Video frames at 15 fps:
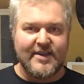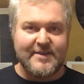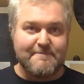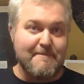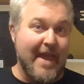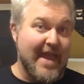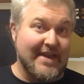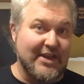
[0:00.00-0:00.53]

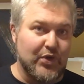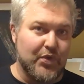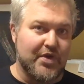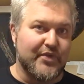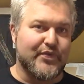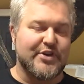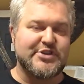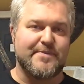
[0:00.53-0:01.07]
manual
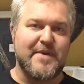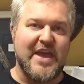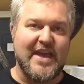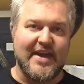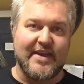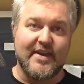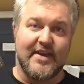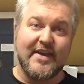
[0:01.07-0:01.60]
for
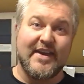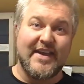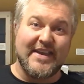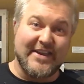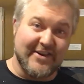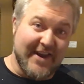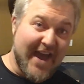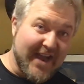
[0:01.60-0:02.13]
Japan,
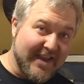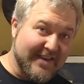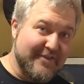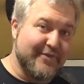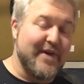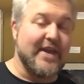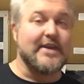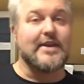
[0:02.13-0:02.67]
you're not going to
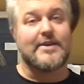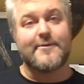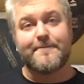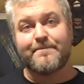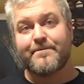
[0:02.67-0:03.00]
find it.